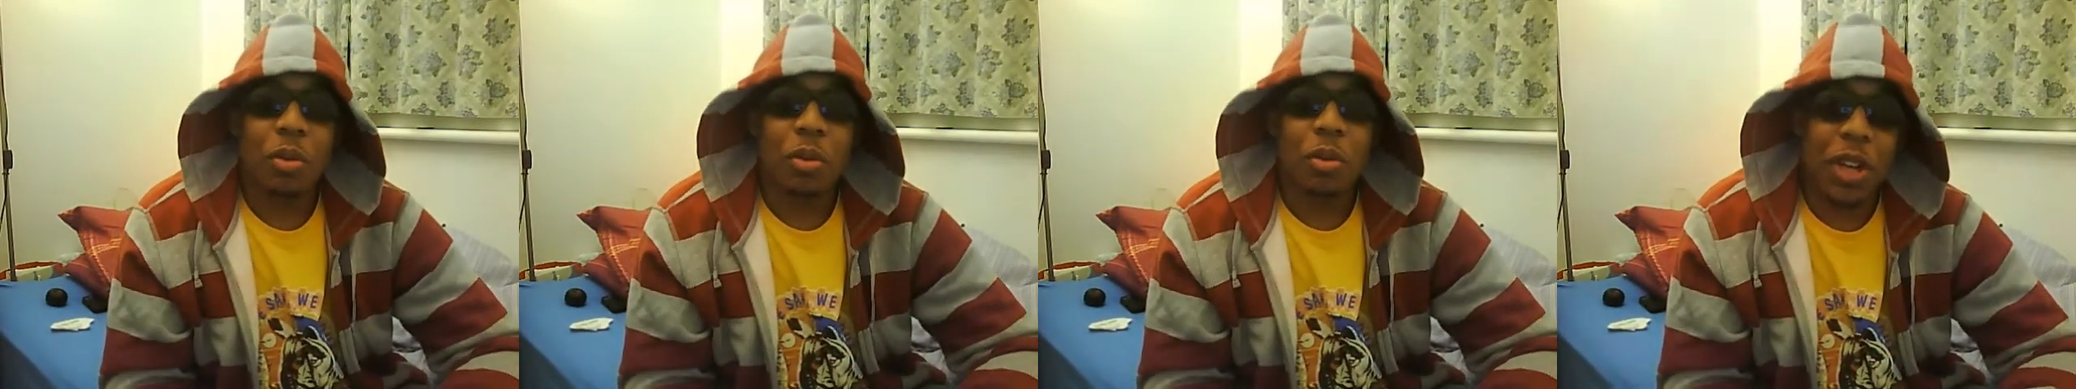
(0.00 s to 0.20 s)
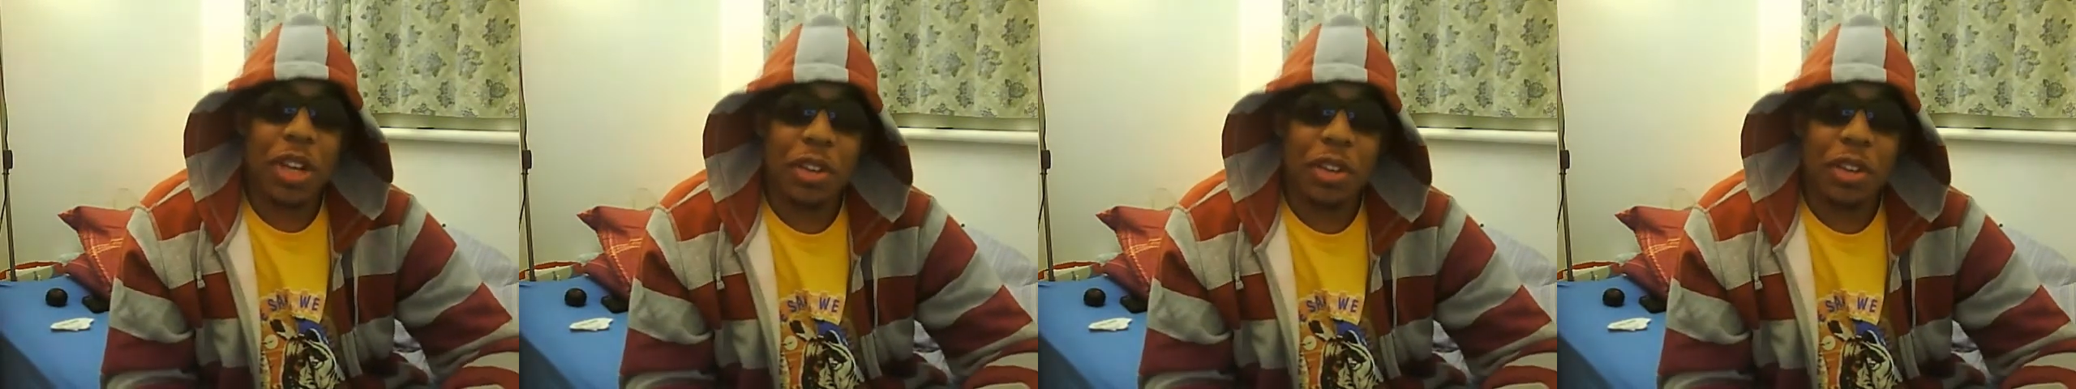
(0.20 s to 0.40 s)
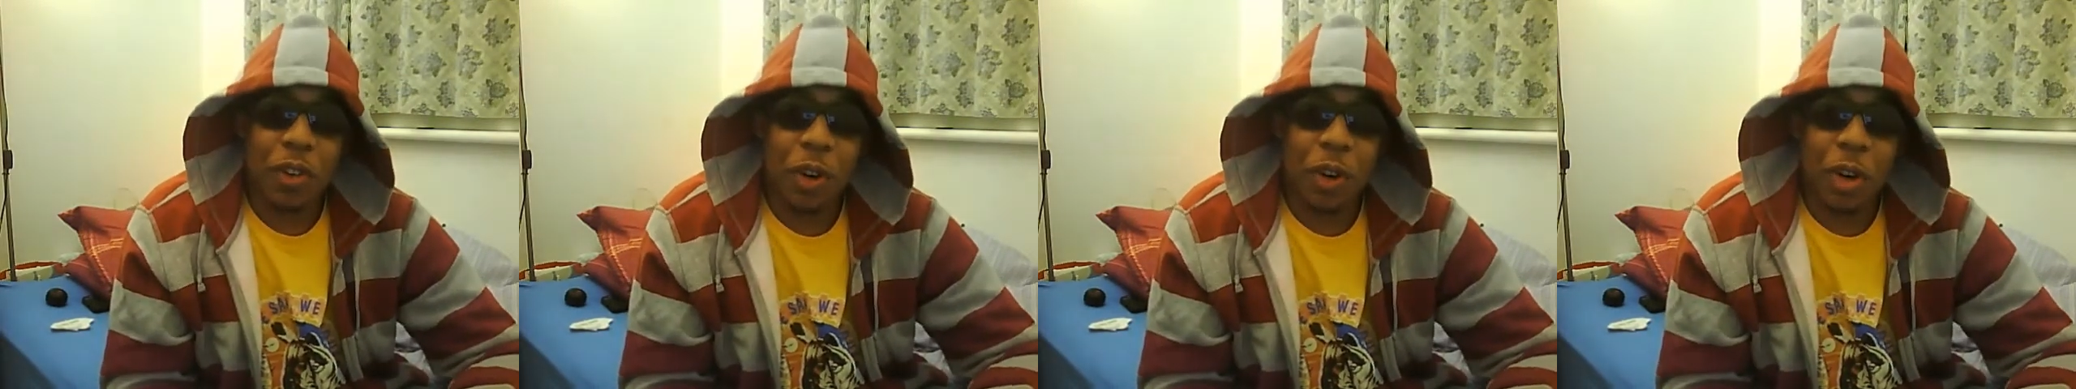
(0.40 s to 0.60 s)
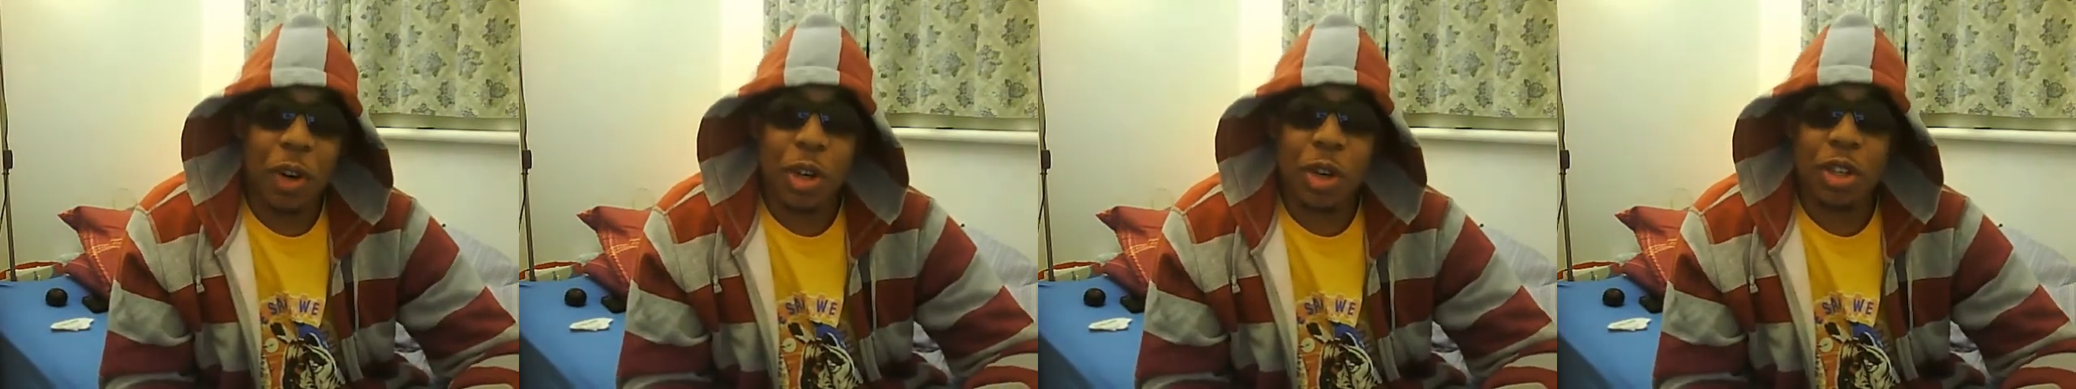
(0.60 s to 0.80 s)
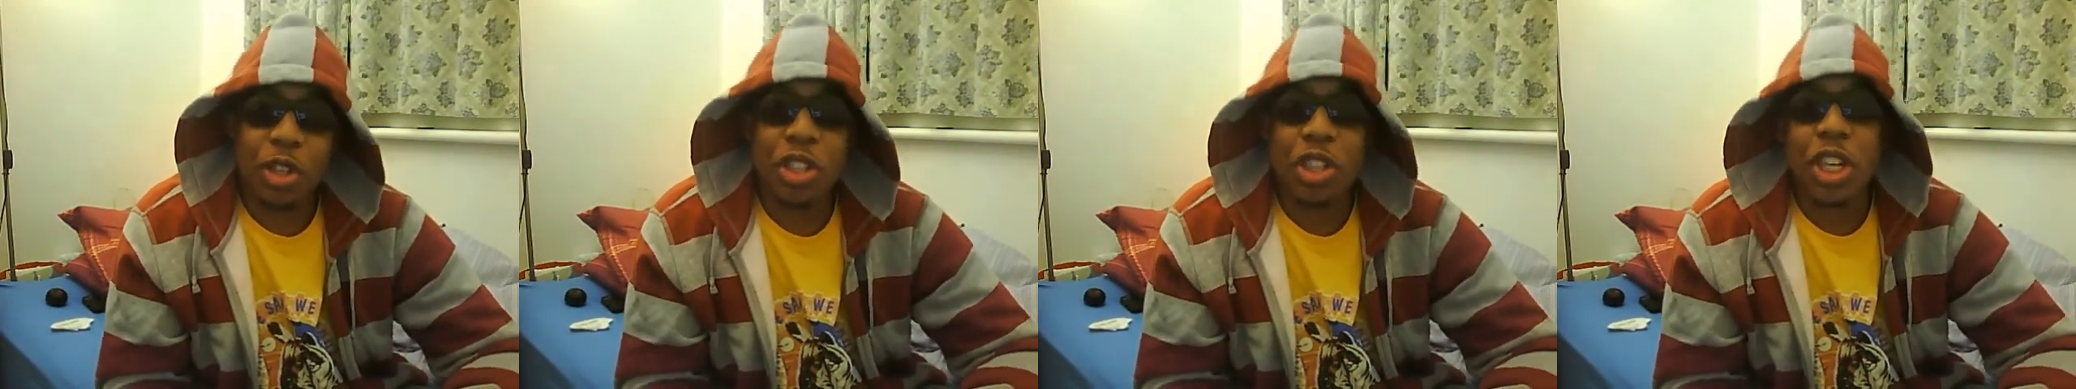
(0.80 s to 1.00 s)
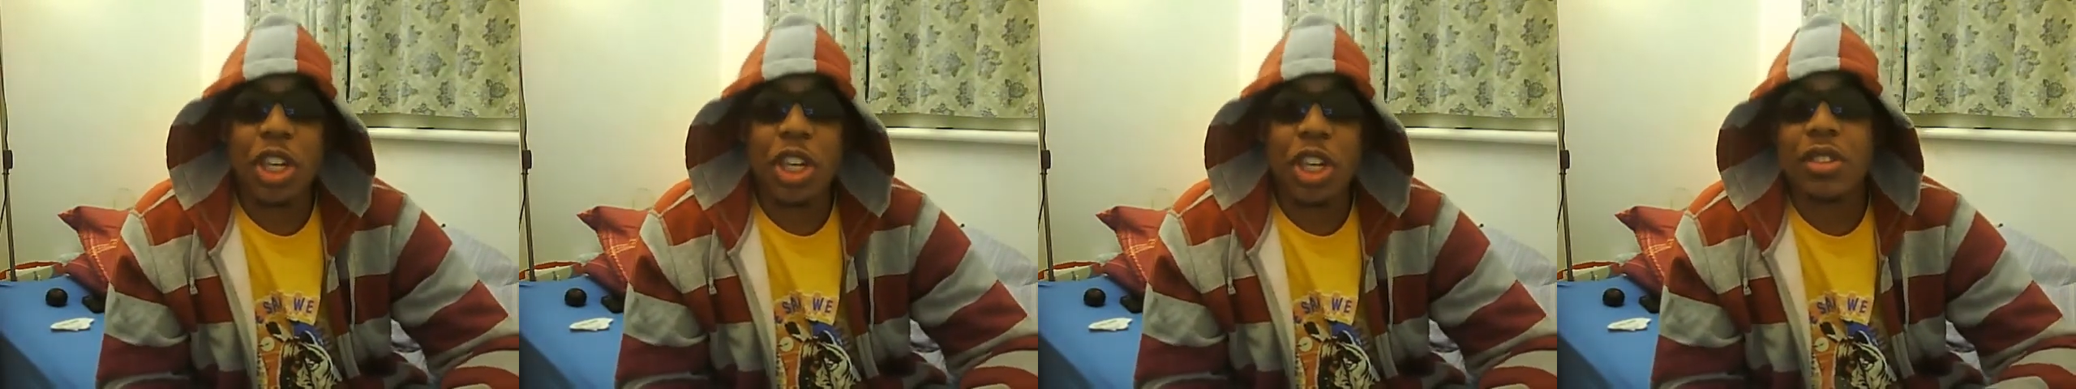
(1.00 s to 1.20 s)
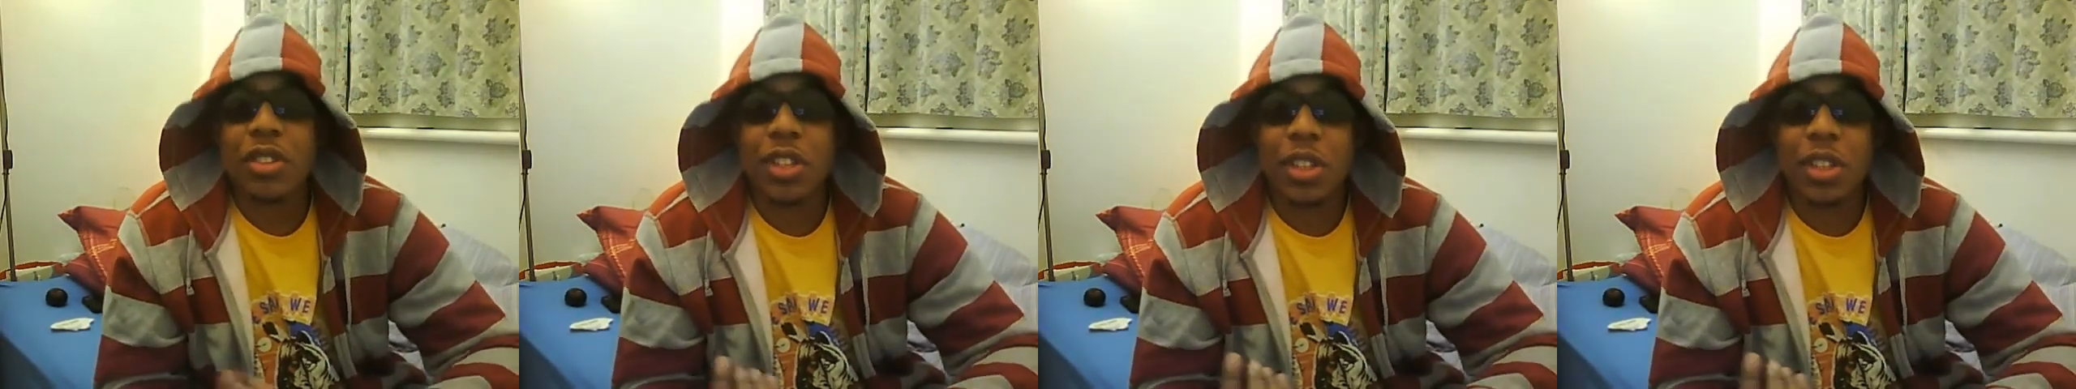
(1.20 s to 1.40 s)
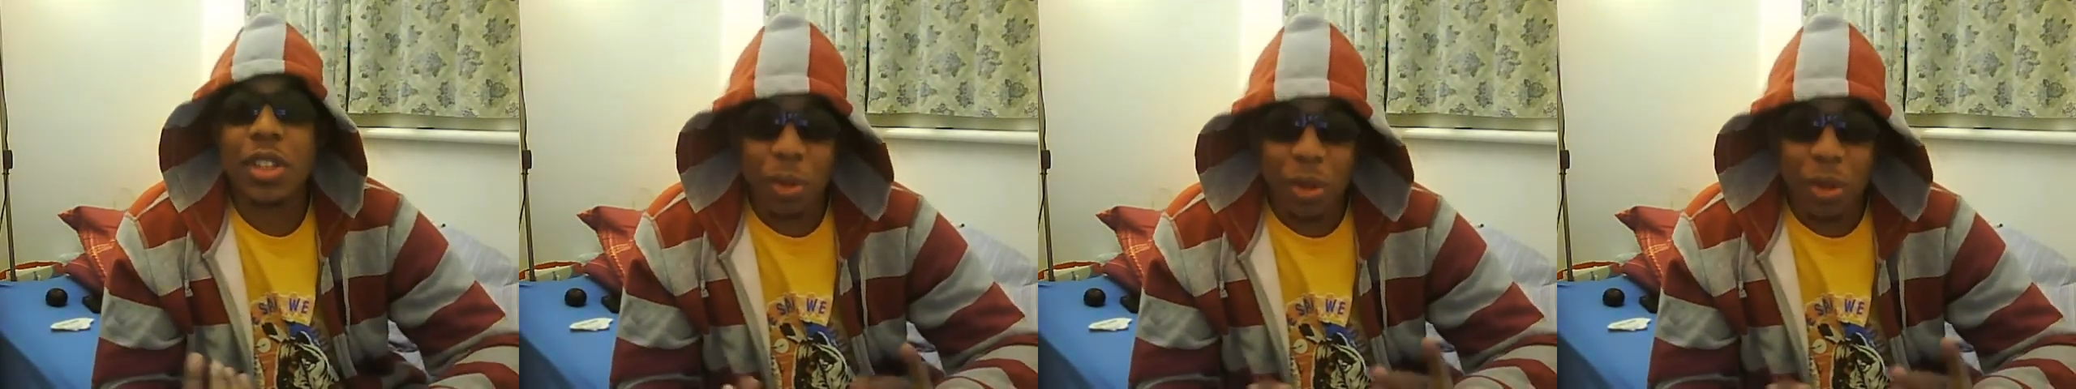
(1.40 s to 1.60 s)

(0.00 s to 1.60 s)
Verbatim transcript: We've heard Chelsea,